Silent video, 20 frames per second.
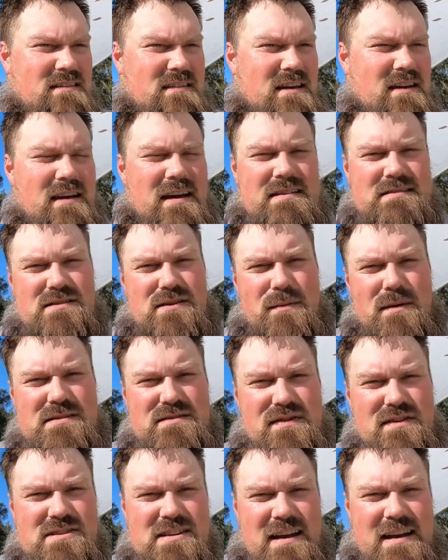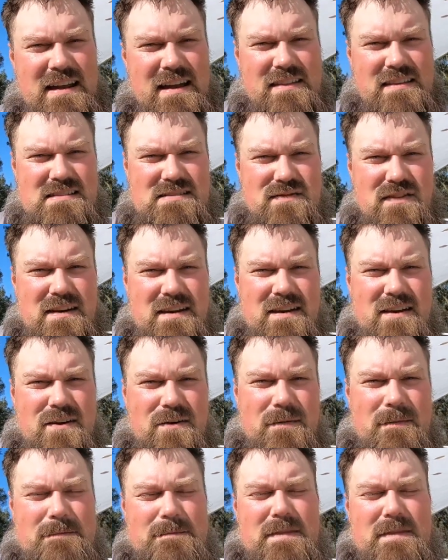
Thank you guys so much for checking out this video.